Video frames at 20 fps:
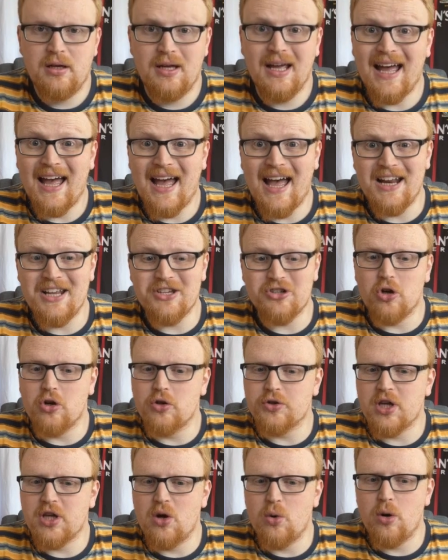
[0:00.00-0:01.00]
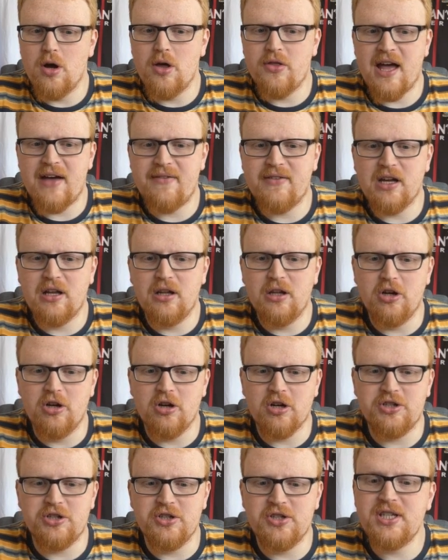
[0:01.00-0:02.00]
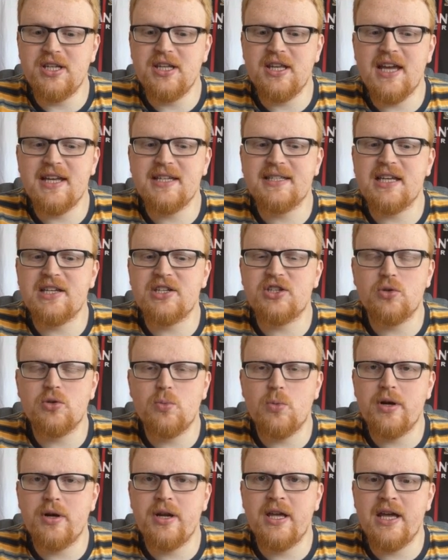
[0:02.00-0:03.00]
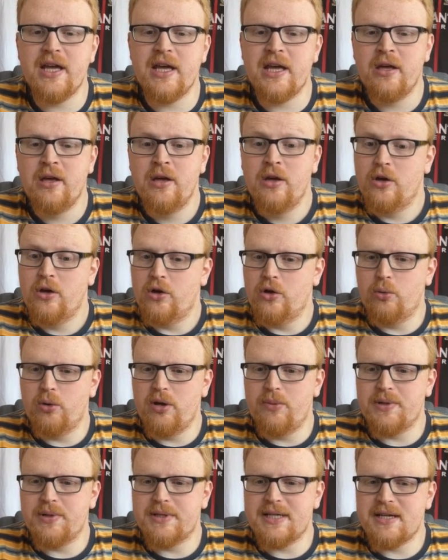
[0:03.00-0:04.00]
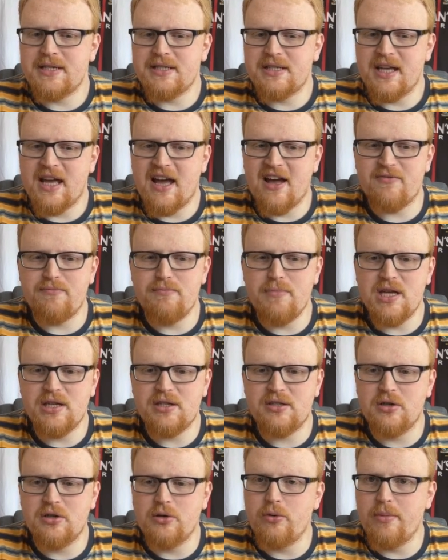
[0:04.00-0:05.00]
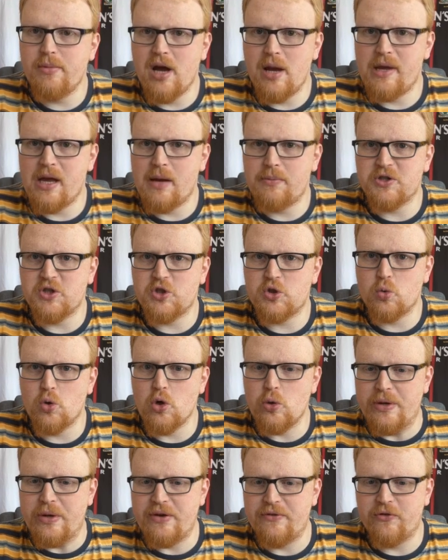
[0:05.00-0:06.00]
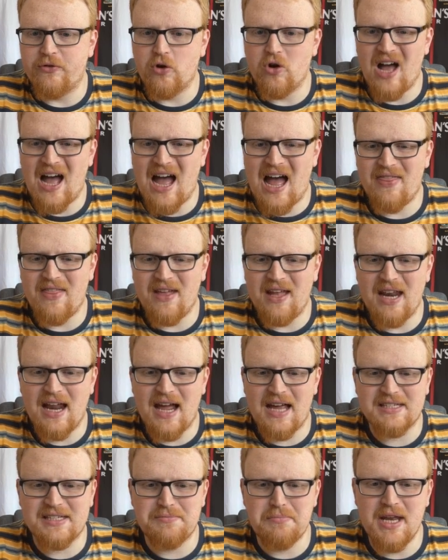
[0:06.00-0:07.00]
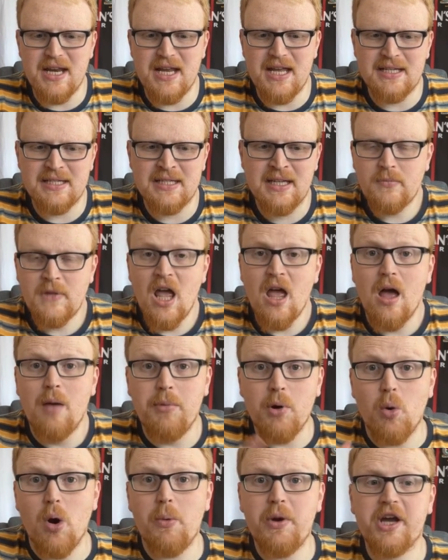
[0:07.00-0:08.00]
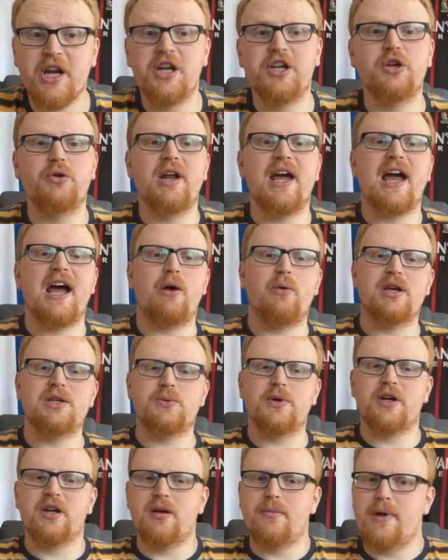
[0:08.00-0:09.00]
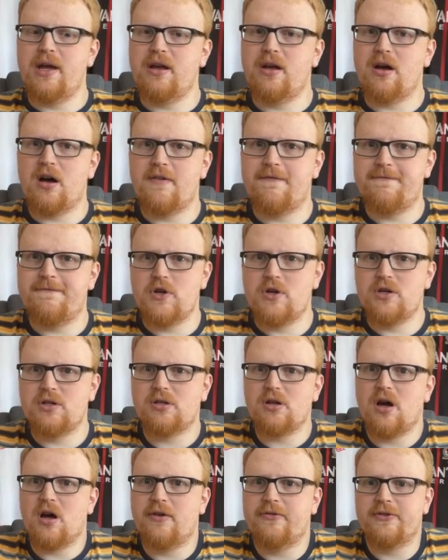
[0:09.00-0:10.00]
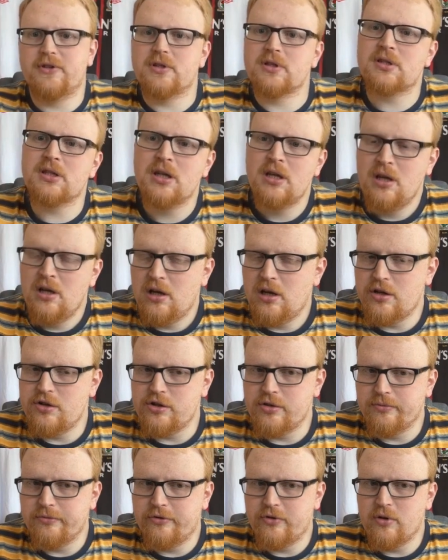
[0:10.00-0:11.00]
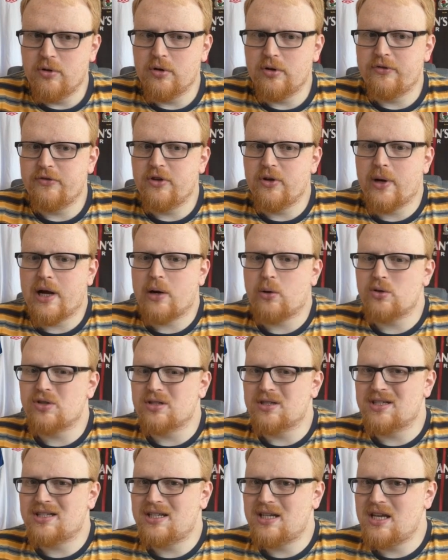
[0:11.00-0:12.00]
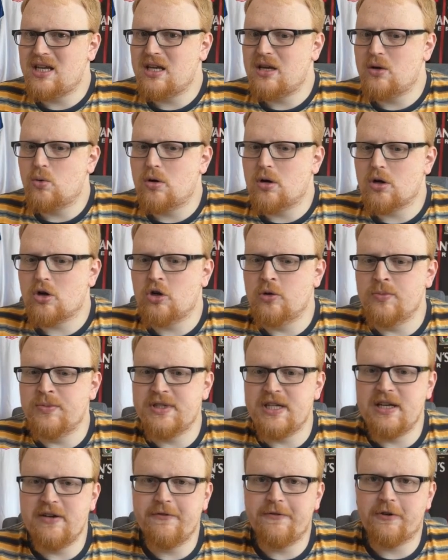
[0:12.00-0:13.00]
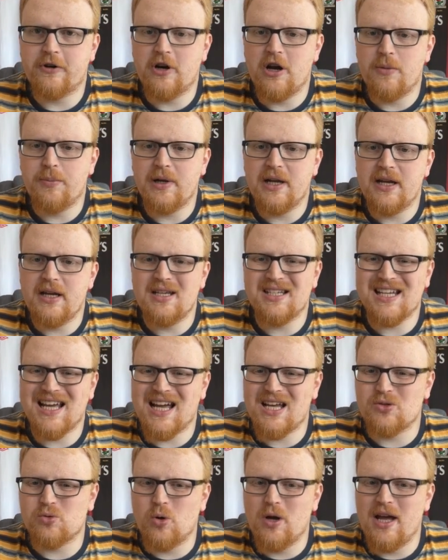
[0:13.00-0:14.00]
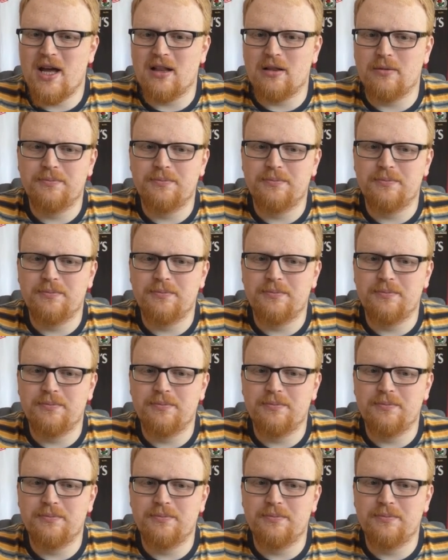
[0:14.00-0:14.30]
And it's also worth having a look, just in case there's someone here who we potentially have missed, who we might be able to swoop in for at the last minute. But what we're going to do now is we're going to make our first offers and jump forward a few hours and see what comes in for our players as well.